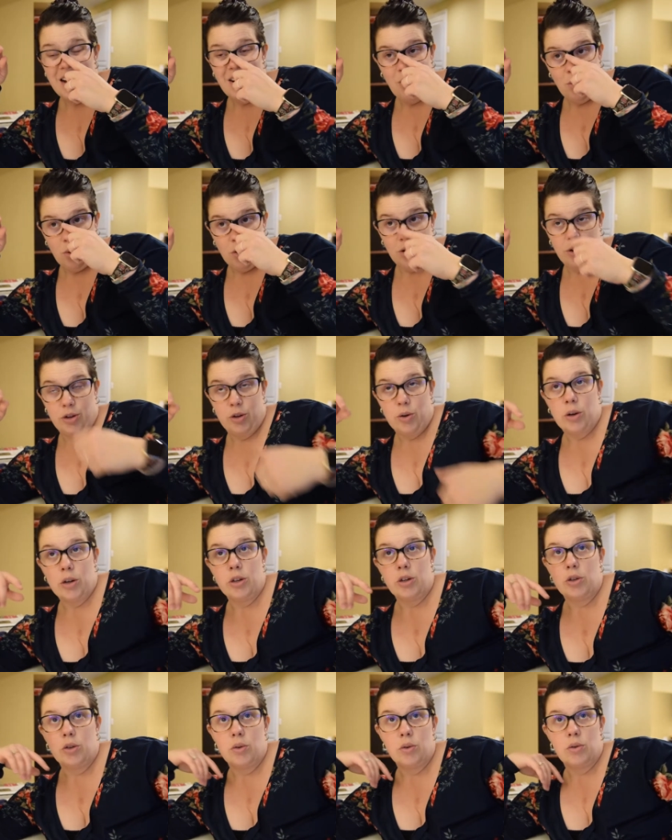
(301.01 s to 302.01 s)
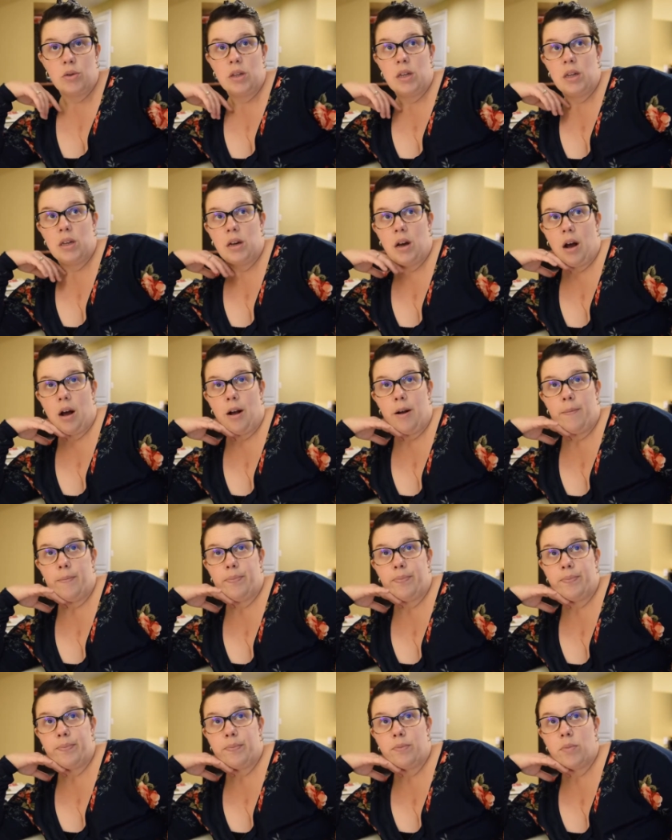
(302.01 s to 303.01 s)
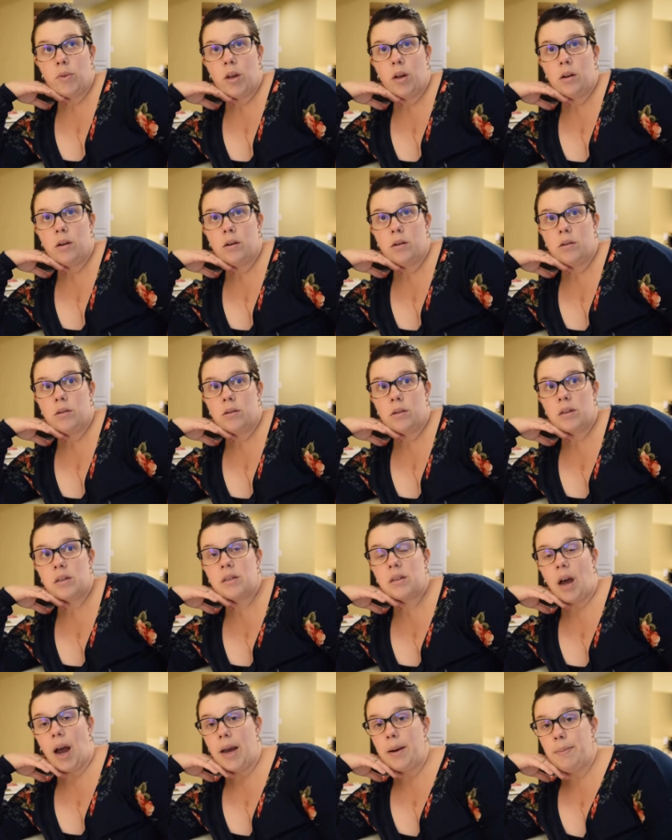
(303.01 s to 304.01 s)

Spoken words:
Or you can do the the side